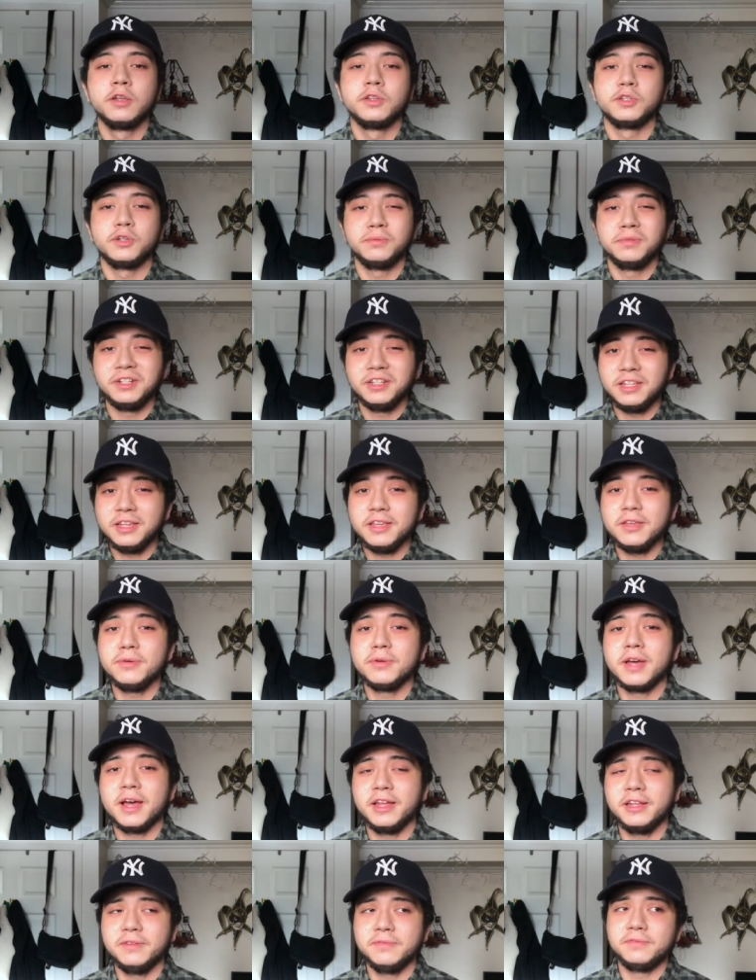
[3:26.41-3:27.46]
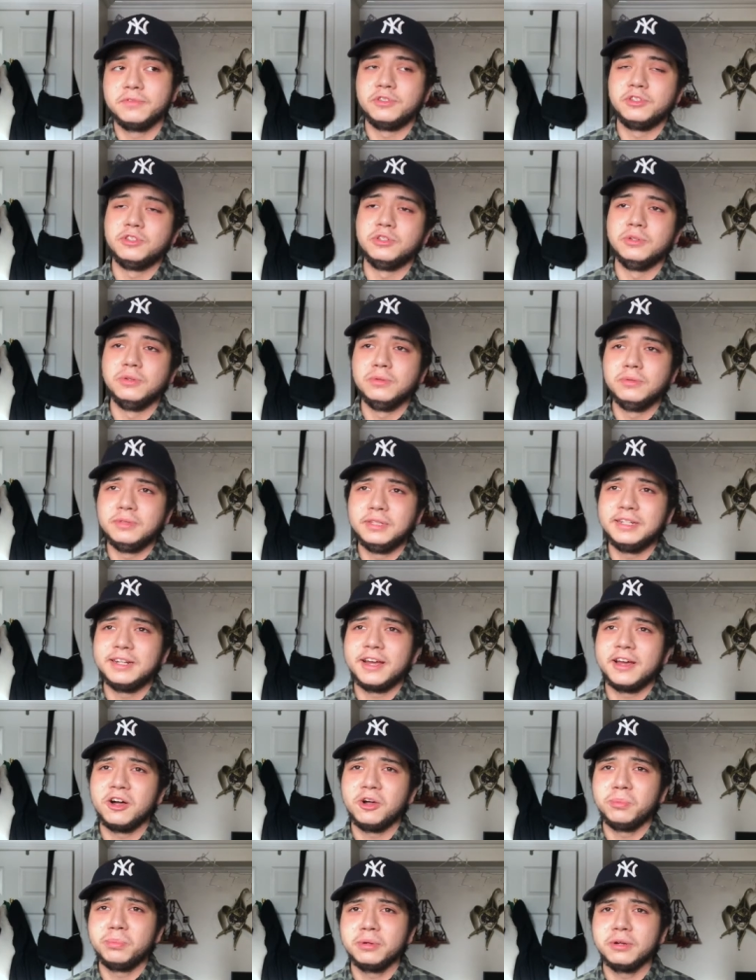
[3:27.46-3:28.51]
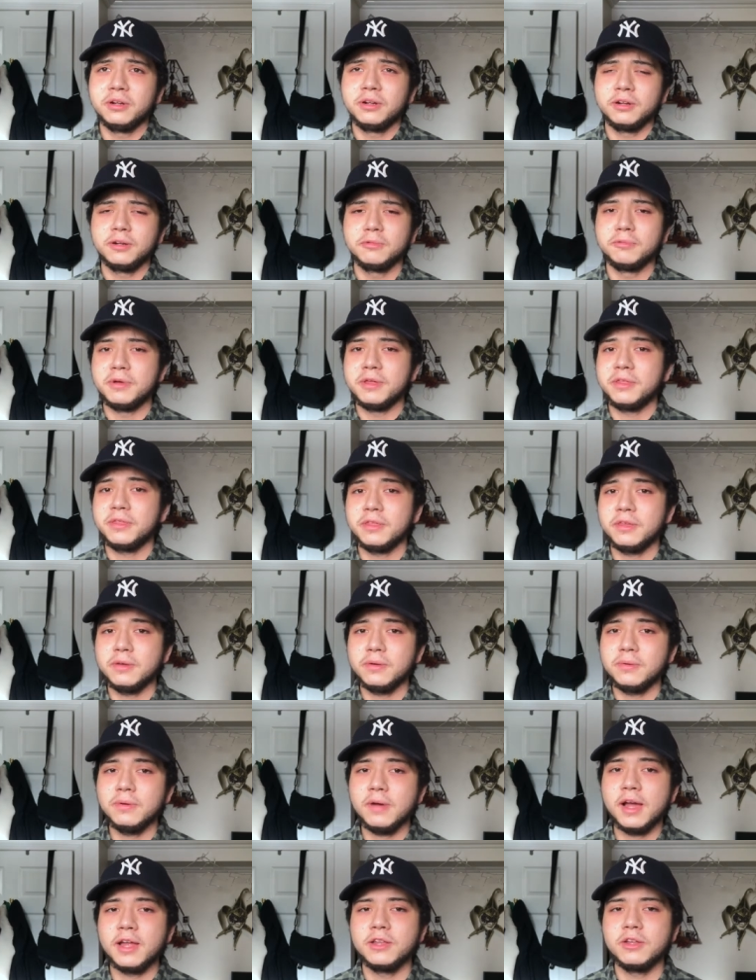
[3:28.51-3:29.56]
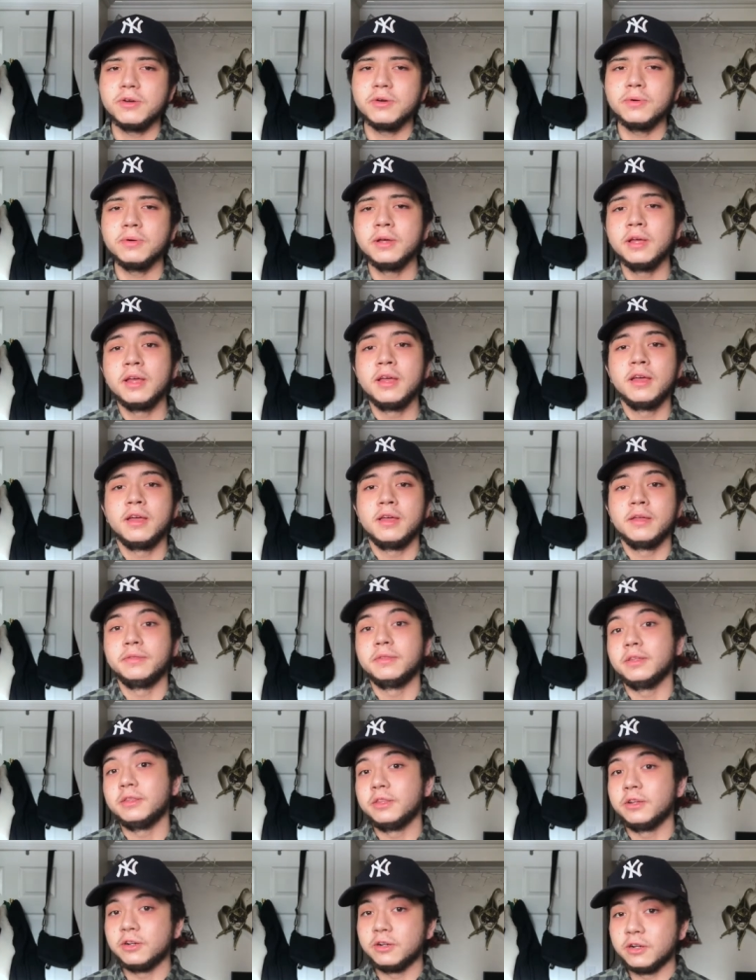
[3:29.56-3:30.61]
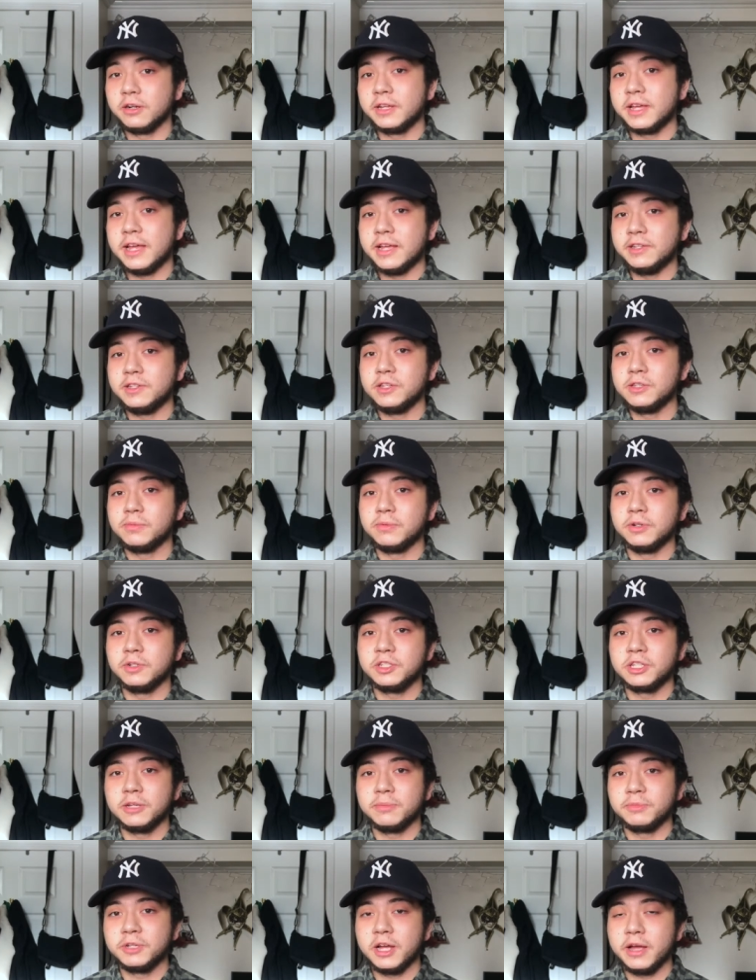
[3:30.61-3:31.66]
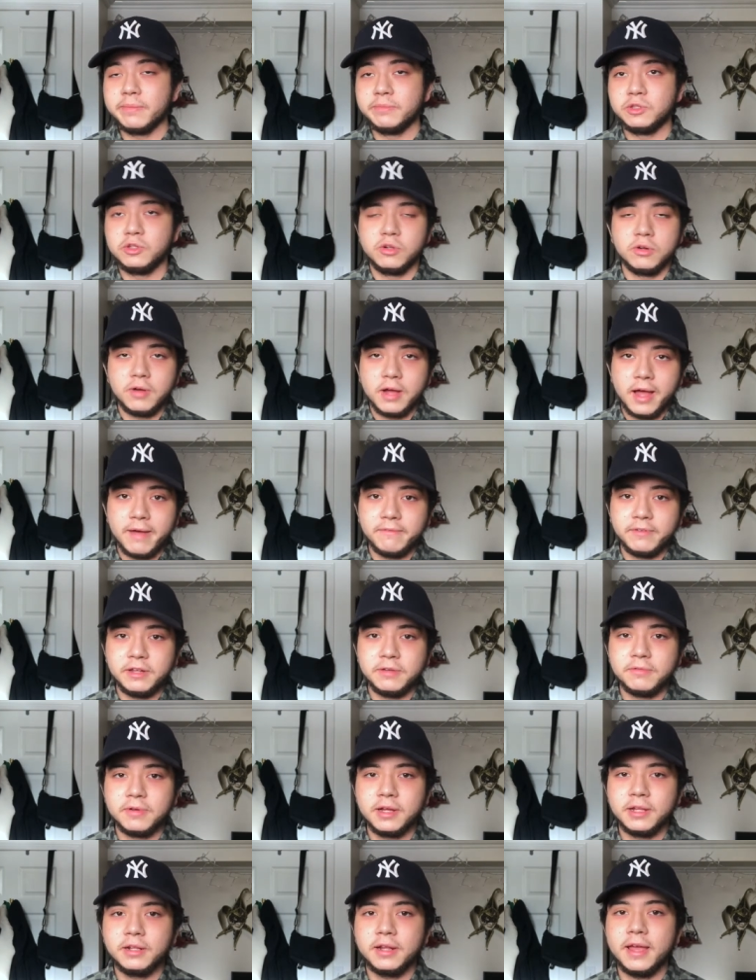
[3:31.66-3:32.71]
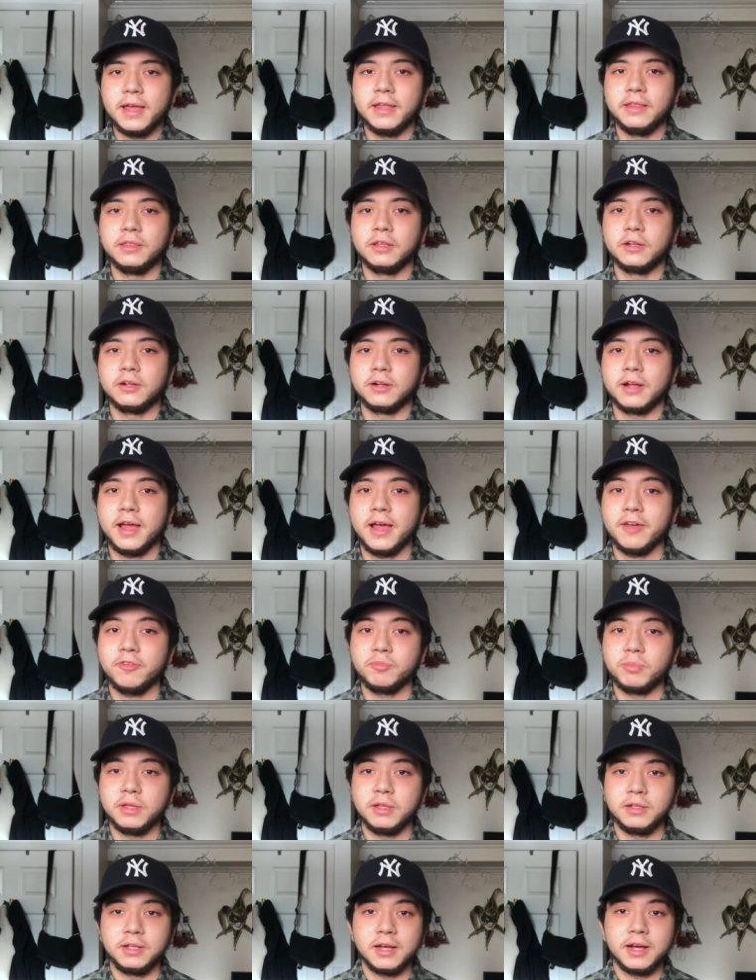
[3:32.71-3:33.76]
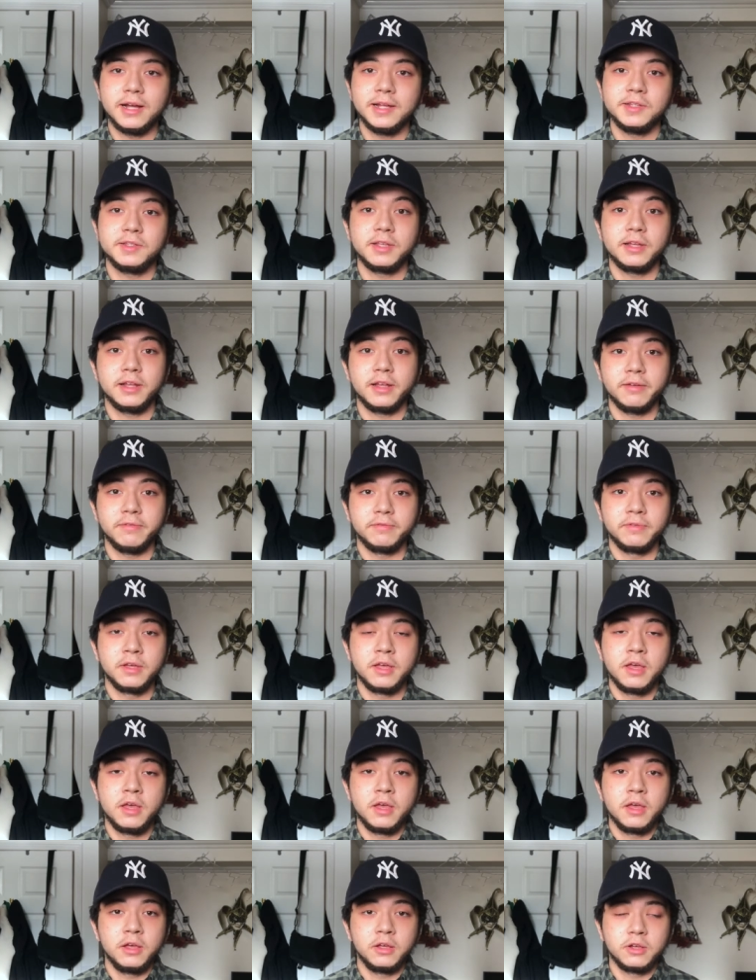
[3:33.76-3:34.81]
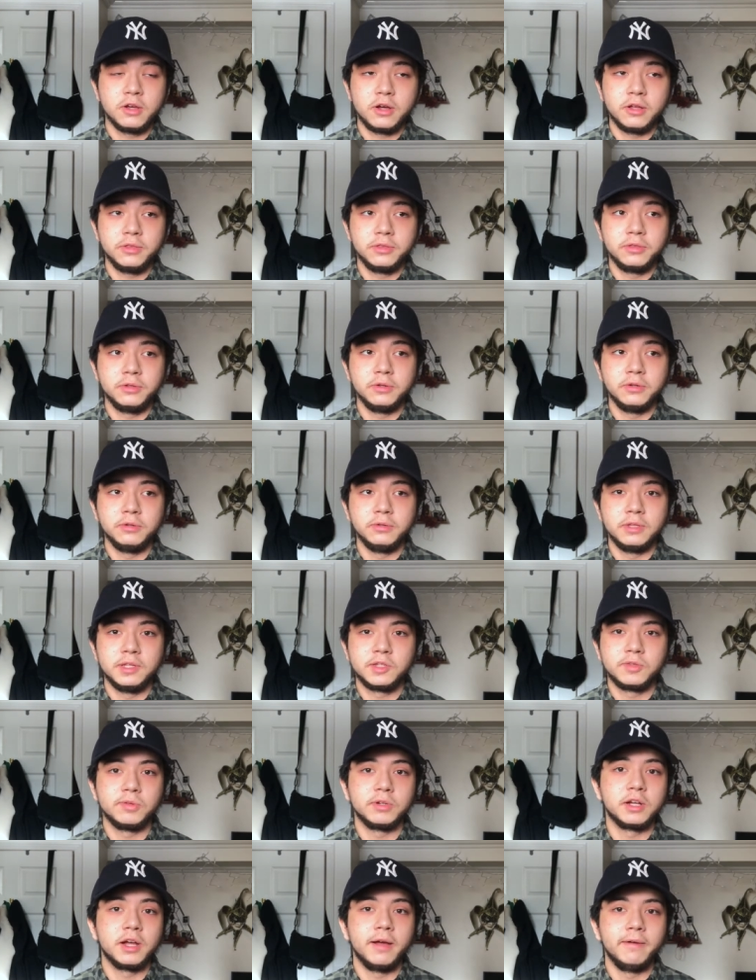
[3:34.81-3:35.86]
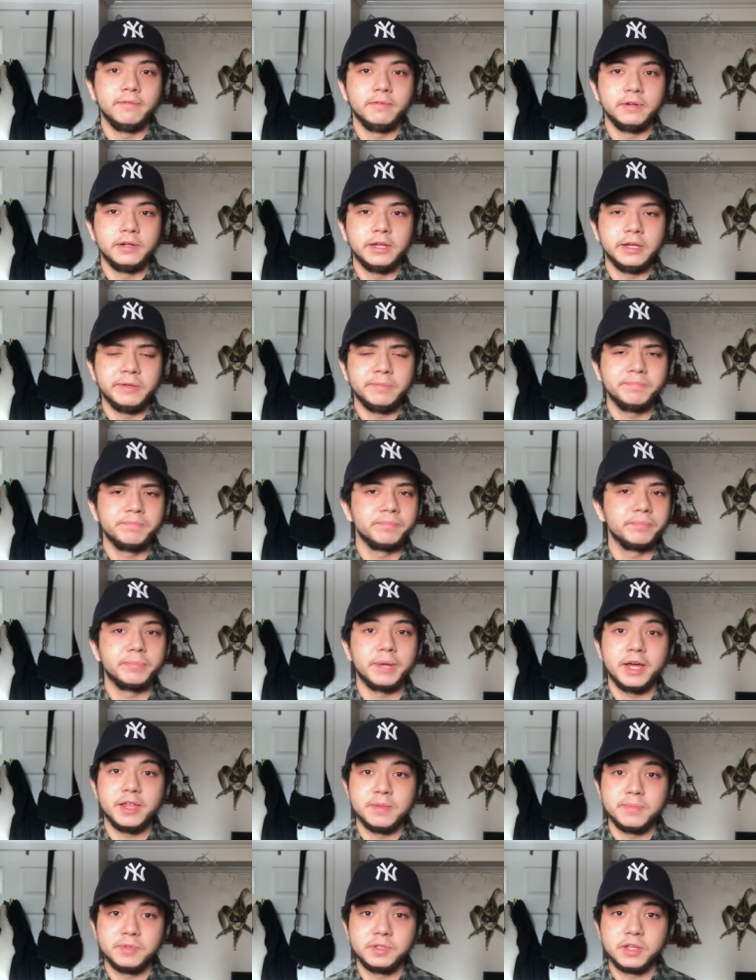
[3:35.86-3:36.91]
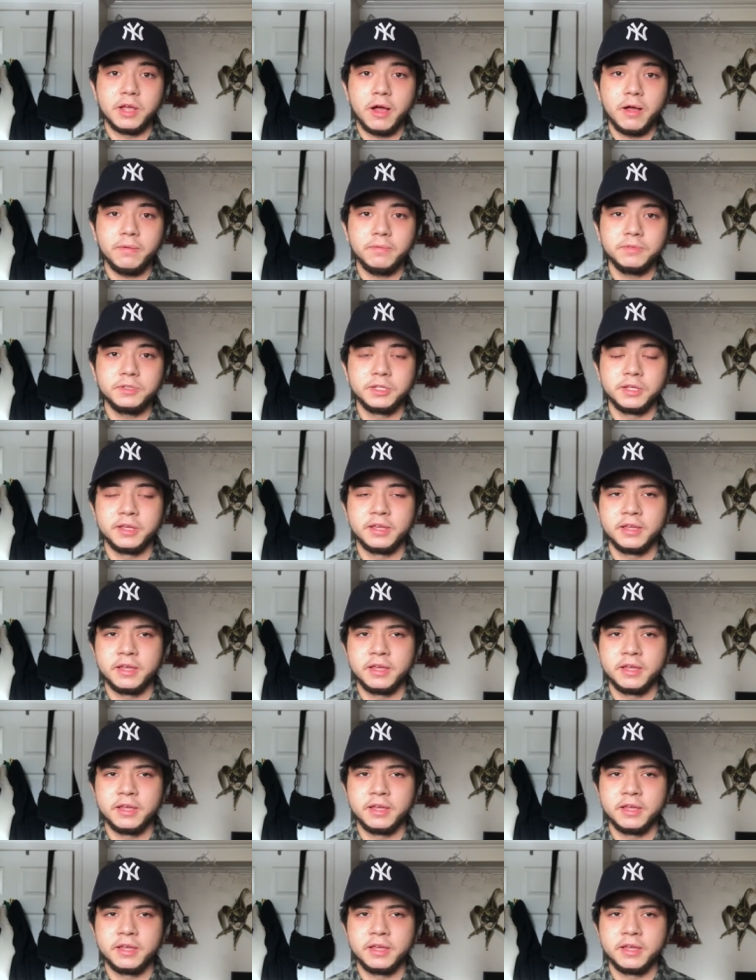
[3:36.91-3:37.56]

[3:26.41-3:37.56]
So really, you kind of do need a helper with you. I know that there are cases where sometimes you don't have anyone, and there have been guys that have gone through this recovery by themselves.